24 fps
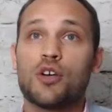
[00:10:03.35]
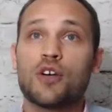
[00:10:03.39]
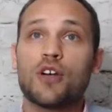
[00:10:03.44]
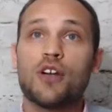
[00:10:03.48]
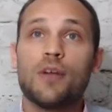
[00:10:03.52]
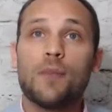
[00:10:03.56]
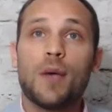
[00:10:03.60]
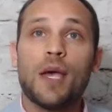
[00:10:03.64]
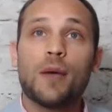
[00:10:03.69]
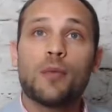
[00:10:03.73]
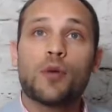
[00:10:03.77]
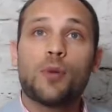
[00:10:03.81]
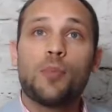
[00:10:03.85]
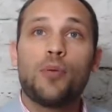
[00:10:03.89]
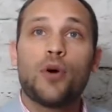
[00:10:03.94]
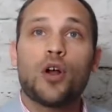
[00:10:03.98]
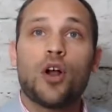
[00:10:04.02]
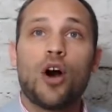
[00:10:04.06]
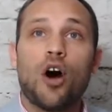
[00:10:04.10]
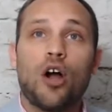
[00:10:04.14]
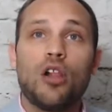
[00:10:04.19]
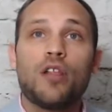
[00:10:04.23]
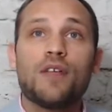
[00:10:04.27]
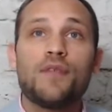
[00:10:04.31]
you're going to be able to
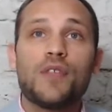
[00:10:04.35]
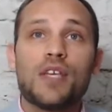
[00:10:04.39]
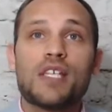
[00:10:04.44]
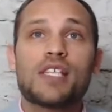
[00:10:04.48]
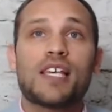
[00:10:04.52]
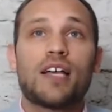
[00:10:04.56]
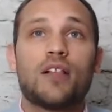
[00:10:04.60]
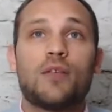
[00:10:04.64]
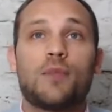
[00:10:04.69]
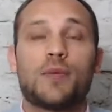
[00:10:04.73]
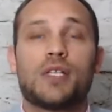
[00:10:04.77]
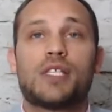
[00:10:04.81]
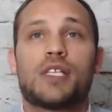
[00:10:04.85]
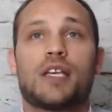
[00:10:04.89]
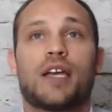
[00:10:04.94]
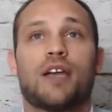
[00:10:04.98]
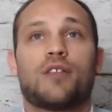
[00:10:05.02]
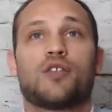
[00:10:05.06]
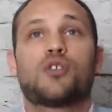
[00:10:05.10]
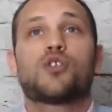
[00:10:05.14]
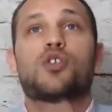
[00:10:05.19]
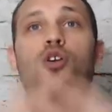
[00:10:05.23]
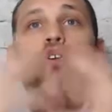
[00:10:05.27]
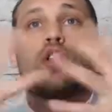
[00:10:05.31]
put all of these elements
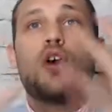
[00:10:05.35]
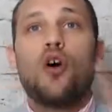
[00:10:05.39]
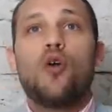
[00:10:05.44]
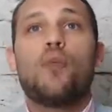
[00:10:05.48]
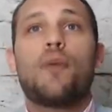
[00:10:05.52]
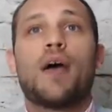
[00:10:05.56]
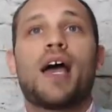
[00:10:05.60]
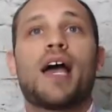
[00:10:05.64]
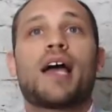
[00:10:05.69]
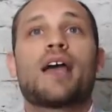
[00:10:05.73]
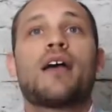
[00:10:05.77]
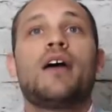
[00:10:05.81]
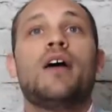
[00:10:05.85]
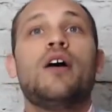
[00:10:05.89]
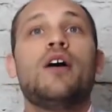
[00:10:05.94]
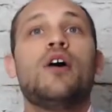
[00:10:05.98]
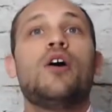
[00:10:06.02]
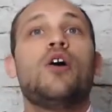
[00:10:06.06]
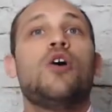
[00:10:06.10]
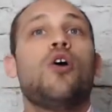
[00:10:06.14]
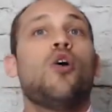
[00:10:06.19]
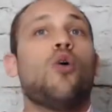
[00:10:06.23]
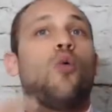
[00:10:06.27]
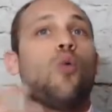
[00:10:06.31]
together. So go back,
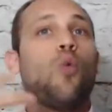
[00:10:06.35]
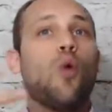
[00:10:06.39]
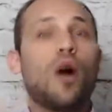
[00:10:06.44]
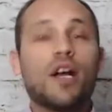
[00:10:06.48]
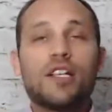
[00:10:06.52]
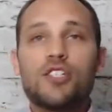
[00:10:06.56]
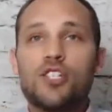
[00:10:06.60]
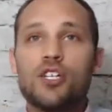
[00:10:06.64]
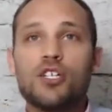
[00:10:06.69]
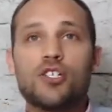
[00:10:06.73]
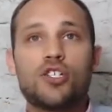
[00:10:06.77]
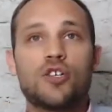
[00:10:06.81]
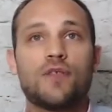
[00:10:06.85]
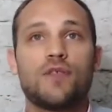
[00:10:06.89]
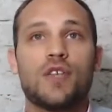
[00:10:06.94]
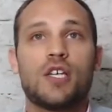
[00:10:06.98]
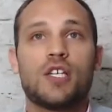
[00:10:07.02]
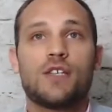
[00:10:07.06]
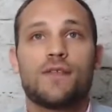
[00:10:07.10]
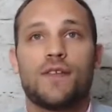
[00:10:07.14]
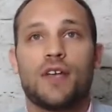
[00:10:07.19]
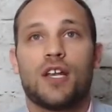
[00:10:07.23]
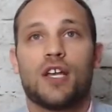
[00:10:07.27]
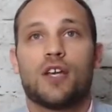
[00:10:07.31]
watch each of
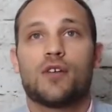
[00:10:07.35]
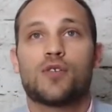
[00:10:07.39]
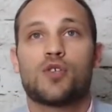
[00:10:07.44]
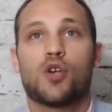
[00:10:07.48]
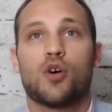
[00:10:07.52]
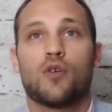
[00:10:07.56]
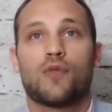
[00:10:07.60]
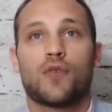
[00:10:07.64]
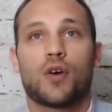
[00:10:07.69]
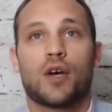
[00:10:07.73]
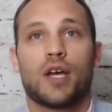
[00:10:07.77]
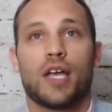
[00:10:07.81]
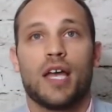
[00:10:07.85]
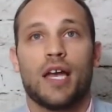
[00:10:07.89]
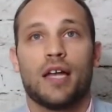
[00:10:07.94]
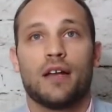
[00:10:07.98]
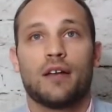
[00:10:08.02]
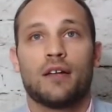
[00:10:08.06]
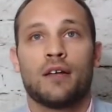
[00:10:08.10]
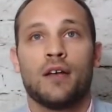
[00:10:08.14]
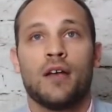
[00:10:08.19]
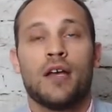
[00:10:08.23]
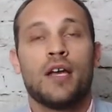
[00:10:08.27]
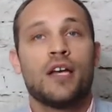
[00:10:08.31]
these videos over again.
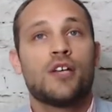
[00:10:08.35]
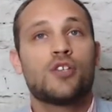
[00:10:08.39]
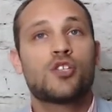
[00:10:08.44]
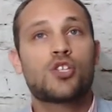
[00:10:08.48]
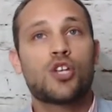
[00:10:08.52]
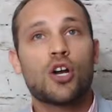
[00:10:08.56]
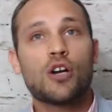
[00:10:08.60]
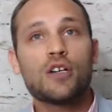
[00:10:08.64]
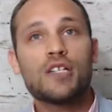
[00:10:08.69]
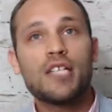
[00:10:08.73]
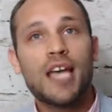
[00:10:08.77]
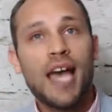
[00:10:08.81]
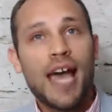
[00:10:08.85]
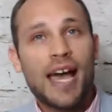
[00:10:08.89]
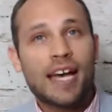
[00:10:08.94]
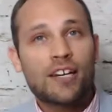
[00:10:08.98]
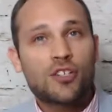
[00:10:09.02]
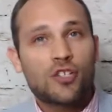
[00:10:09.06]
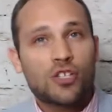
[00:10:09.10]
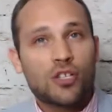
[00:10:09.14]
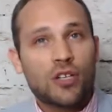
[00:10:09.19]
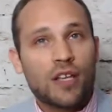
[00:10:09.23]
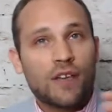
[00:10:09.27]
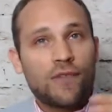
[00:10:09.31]
Start to
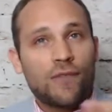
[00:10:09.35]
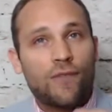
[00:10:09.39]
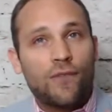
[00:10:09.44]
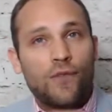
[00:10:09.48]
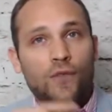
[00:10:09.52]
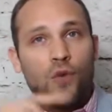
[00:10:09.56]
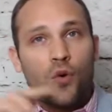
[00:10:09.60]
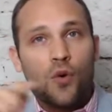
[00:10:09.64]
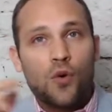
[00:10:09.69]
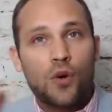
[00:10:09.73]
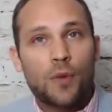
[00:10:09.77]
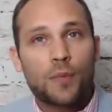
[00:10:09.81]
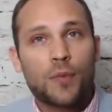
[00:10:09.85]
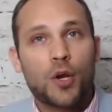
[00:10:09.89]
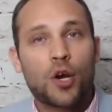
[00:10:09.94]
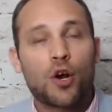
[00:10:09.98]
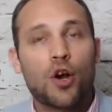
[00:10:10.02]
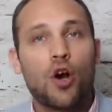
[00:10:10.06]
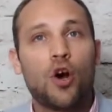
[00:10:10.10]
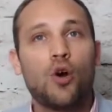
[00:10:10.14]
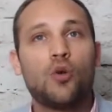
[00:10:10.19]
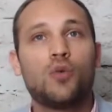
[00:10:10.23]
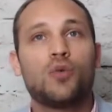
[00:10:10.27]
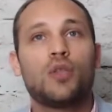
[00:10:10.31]
actually form
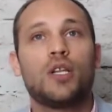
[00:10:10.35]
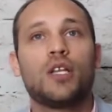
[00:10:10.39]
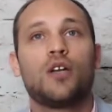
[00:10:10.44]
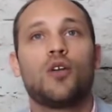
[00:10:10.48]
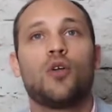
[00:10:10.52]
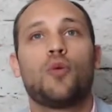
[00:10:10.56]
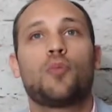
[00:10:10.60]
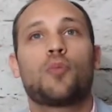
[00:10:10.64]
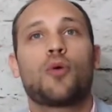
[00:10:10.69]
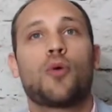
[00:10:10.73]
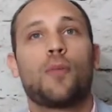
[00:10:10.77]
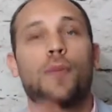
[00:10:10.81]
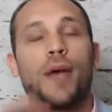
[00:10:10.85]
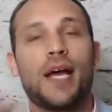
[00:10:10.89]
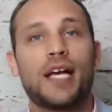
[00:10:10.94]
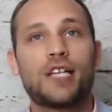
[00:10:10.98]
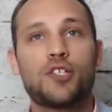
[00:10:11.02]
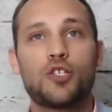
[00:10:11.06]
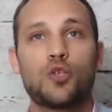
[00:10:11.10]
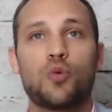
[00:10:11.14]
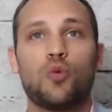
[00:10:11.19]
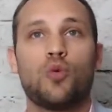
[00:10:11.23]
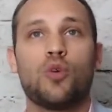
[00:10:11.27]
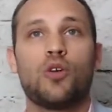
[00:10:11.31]
your own little
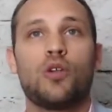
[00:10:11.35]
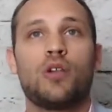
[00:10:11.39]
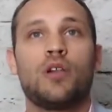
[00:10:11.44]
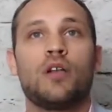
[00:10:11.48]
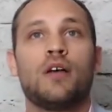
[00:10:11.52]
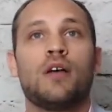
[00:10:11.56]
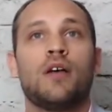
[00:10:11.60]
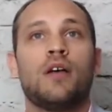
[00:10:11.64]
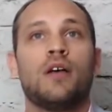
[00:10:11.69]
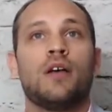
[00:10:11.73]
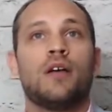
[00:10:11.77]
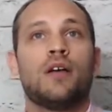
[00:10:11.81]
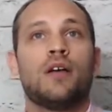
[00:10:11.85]
perpetual